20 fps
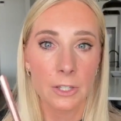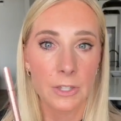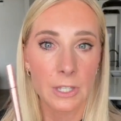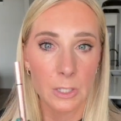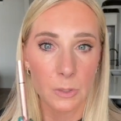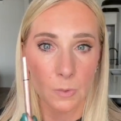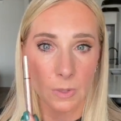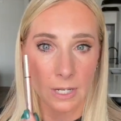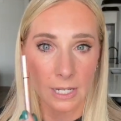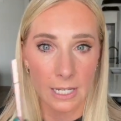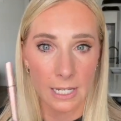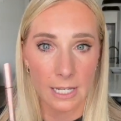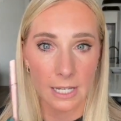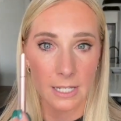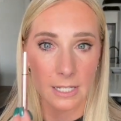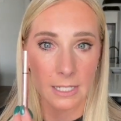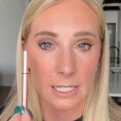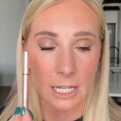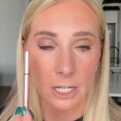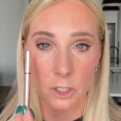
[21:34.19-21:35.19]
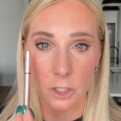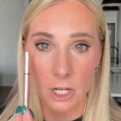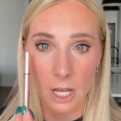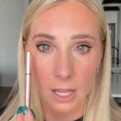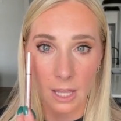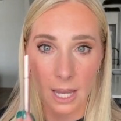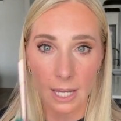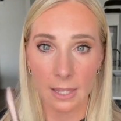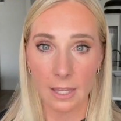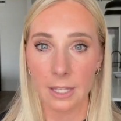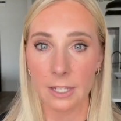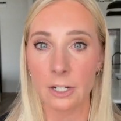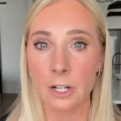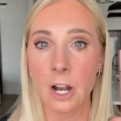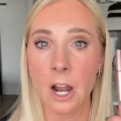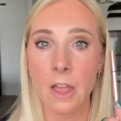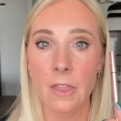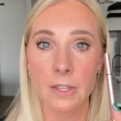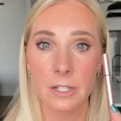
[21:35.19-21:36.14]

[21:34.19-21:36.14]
This one is a gel eyeliner,